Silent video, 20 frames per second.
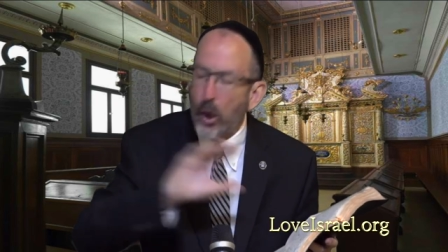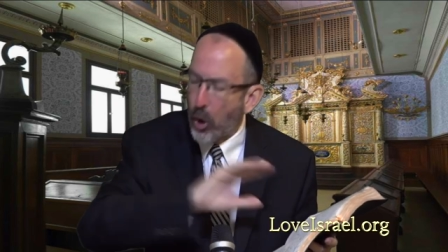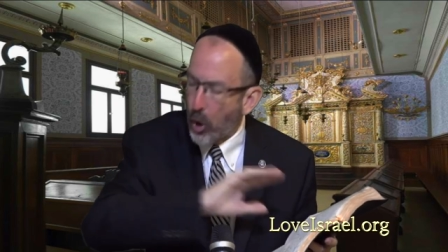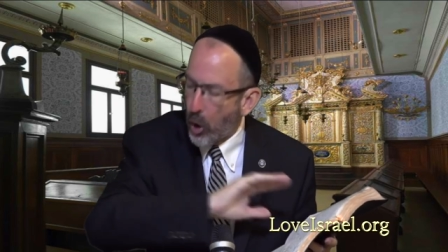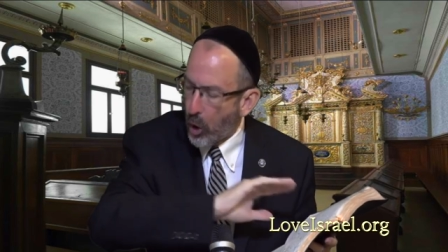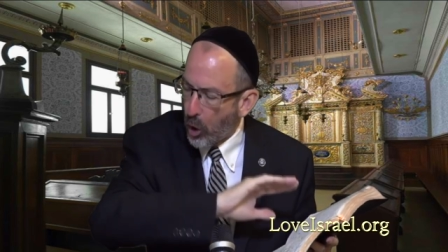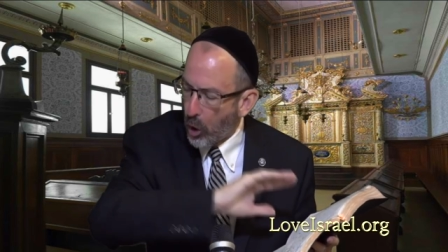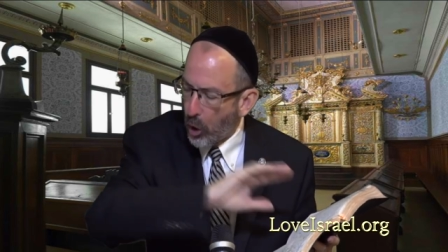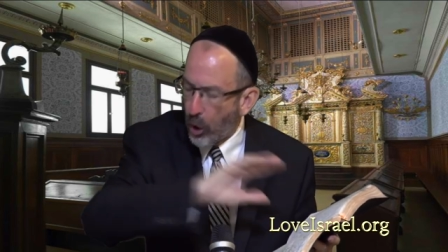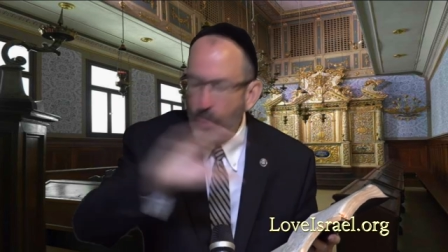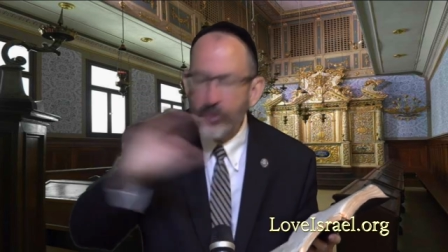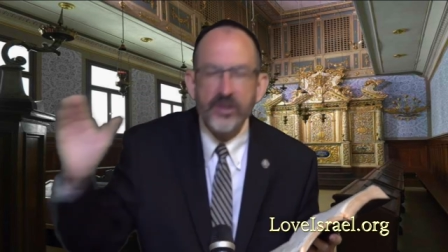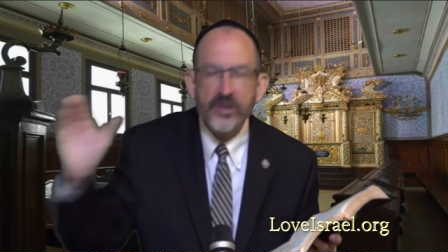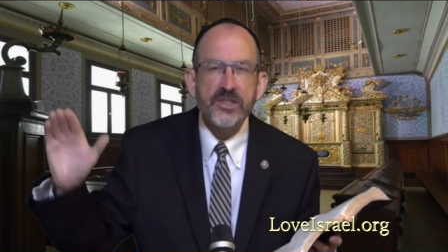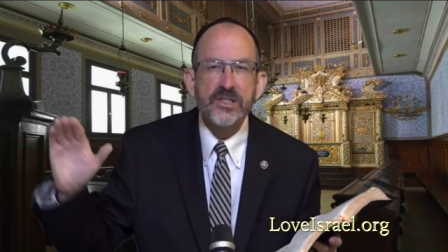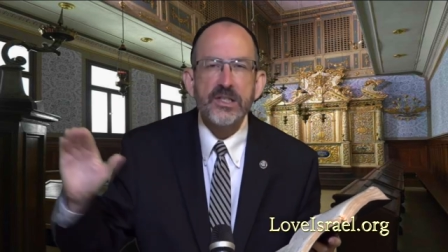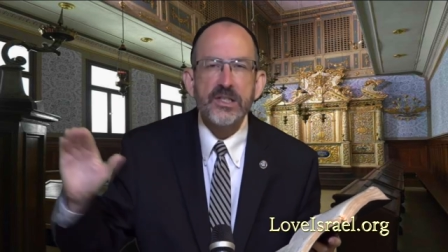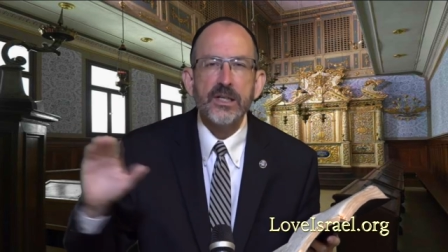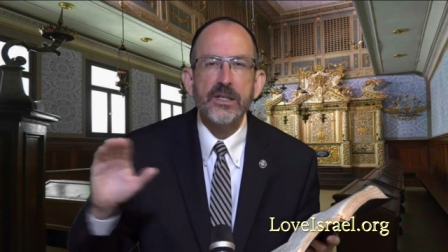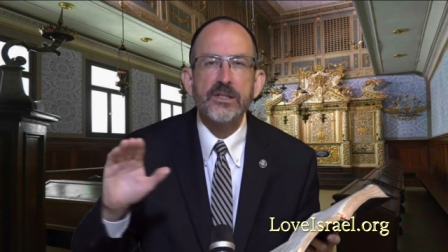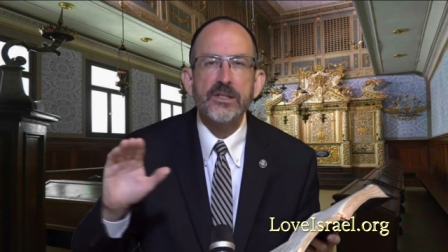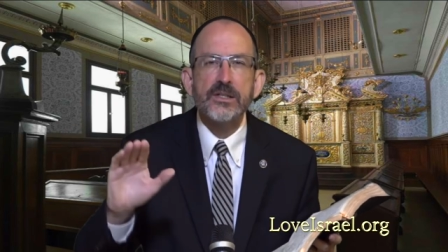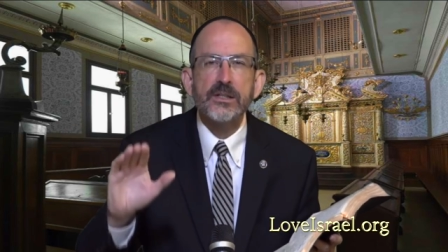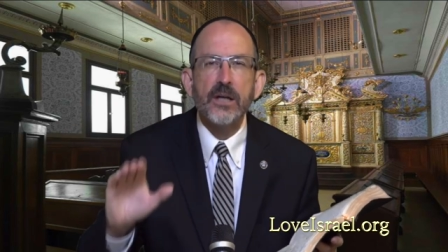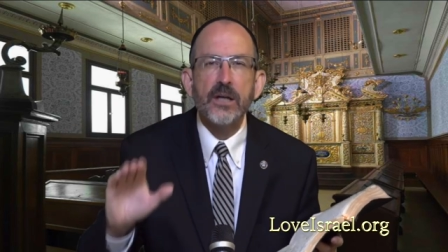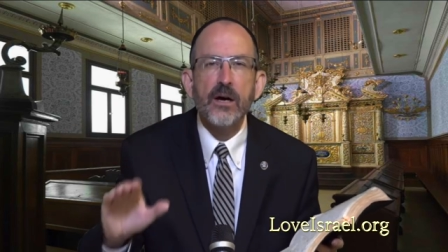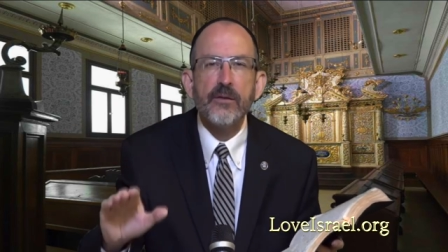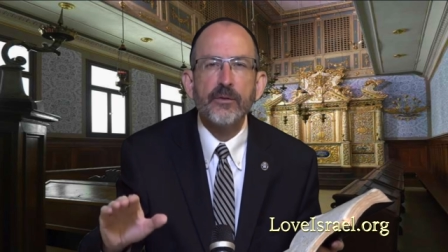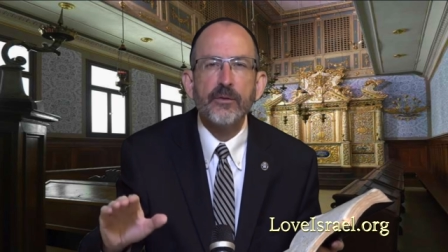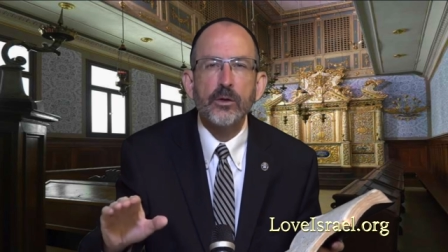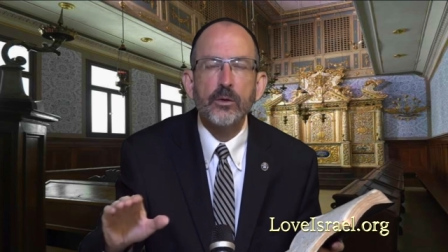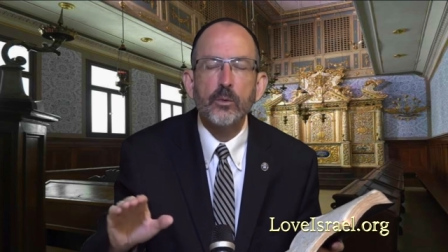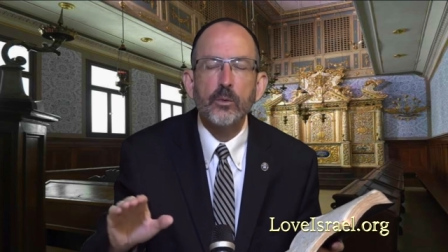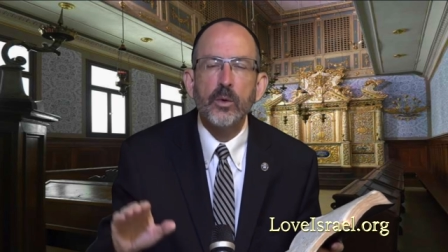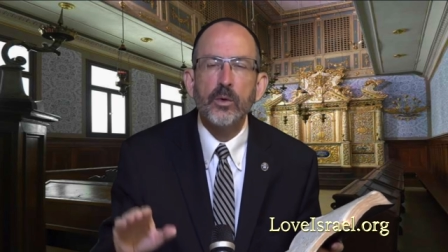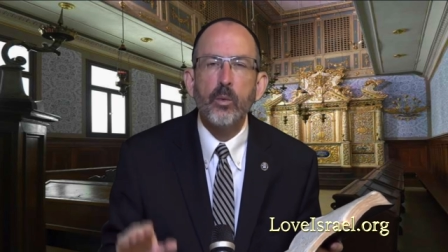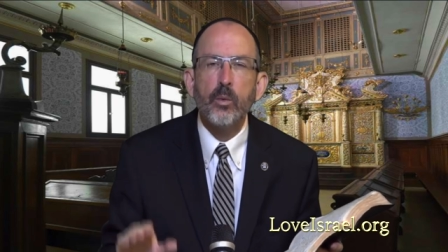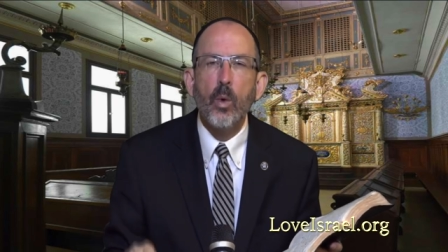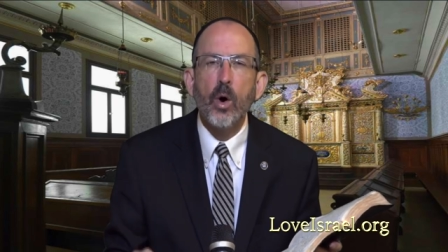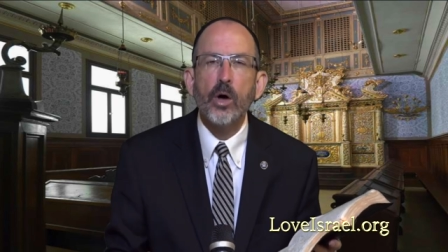all the sea is covered
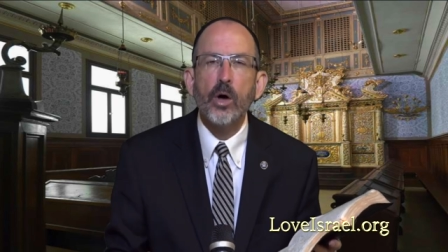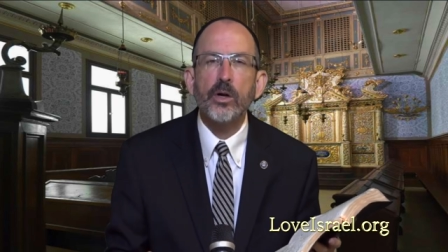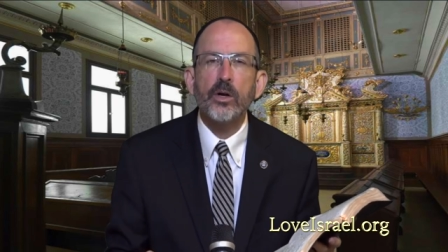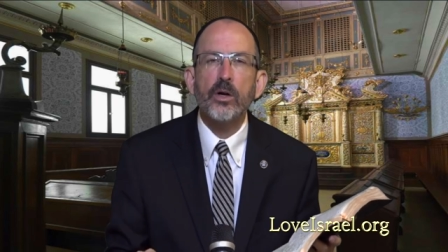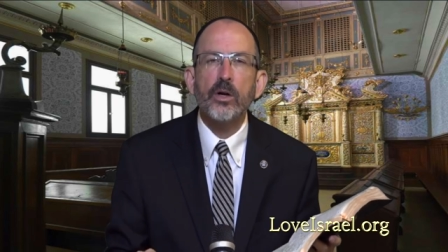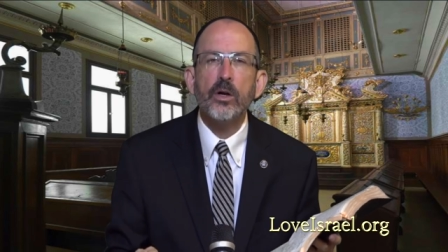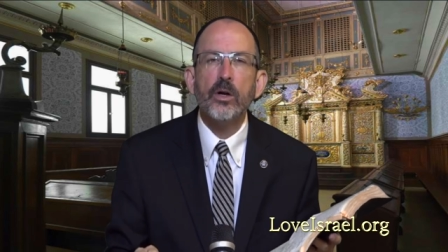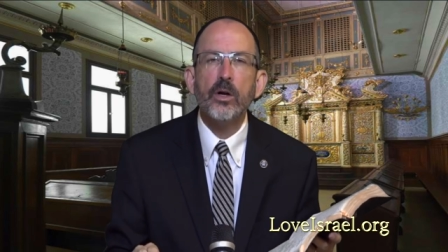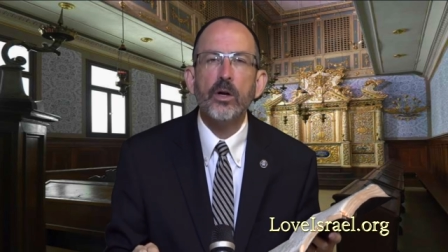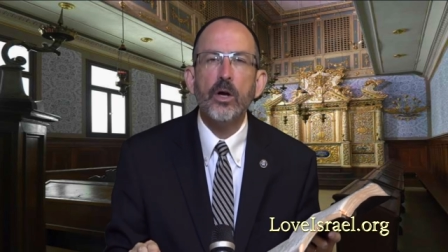with water